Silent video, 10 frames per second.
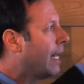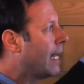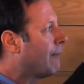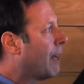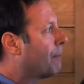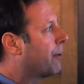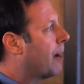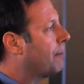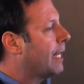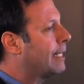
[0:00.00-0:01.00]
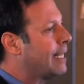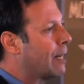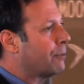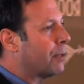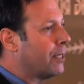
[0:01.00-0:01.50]
and have that propagate
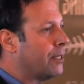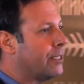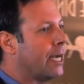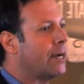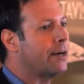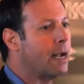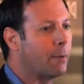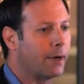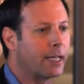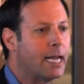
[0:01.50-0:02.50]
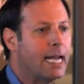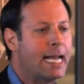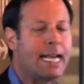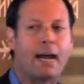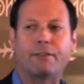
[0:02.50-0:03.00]
down throughout your entire network
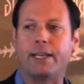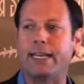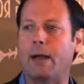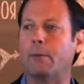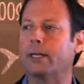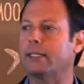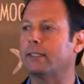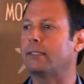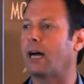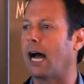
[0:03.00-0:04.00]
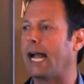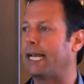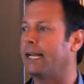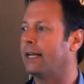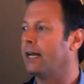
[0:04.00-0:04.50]
and have the network
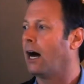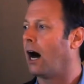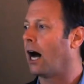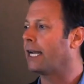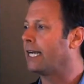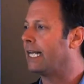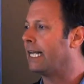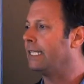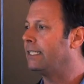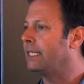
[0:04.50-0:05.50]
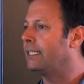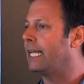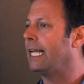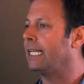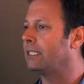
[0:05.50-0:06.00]
decide on an
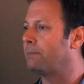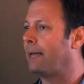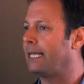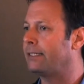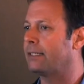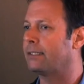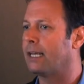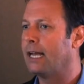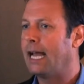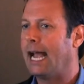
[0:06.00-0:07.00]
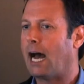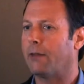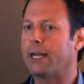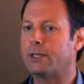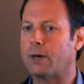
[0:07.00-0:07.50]
instantaneous basis
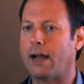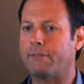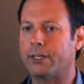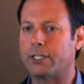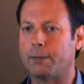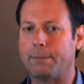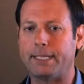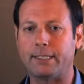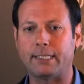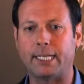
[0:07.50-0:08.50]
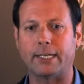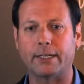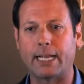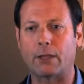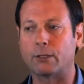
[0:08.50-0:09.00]
how that traffic should be
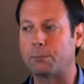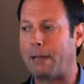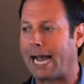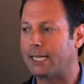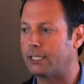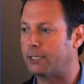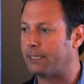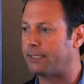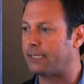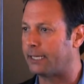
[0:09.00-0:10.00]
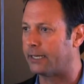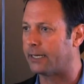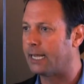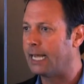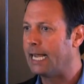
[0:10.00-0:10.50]
steered, how those packets should be
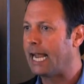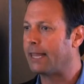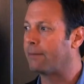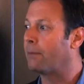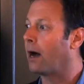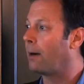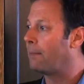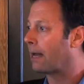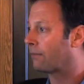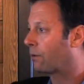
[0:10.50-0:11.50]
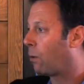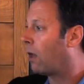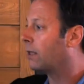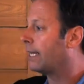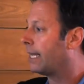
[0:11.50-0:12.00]
steered, and the amount of
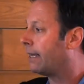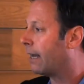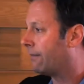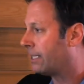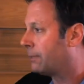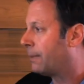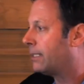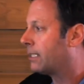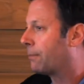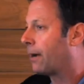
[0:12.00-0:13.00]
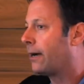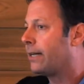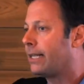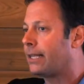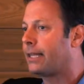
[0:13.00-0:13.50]
quality of experience of
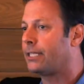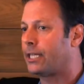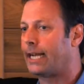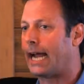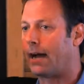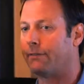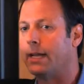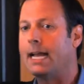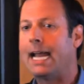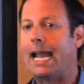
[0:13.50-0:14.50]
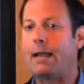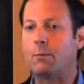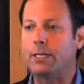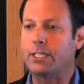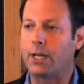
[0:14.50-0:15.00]
priority that they should have, and
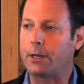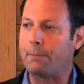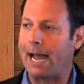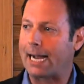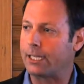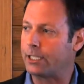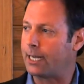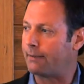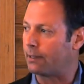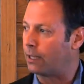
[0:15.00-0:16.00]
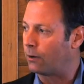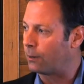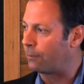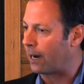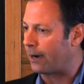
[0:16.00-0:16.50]
which other package should have a
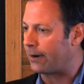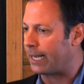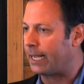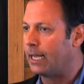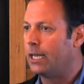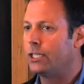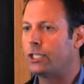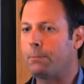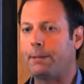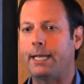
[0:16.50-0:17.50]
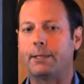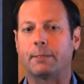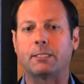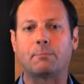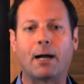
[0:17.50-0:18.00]
lower priority should be the
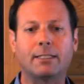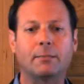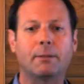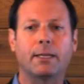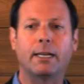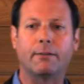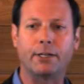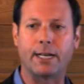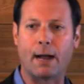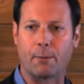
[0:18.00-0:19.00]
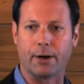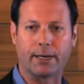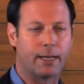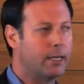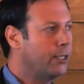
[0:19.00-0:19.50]
responsibility of your
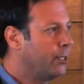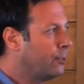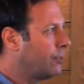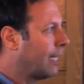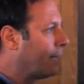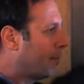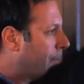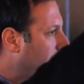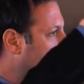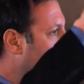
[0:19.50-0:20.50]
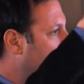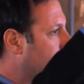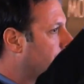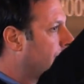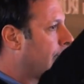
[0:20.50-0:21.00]
network. You set the business
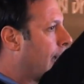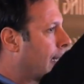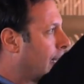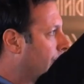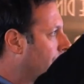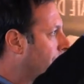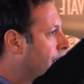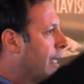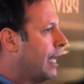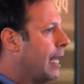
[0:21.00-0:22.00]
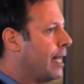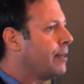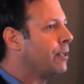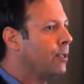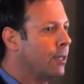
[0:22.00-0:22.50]
policy at a high level,
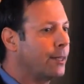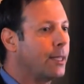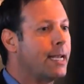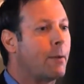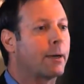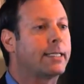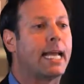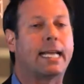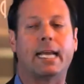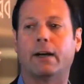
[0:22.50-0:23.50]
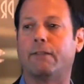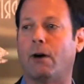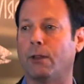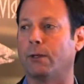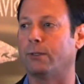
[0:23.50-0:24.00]
and you let the network take care of
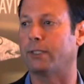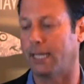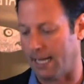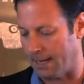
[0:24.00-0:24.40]
all those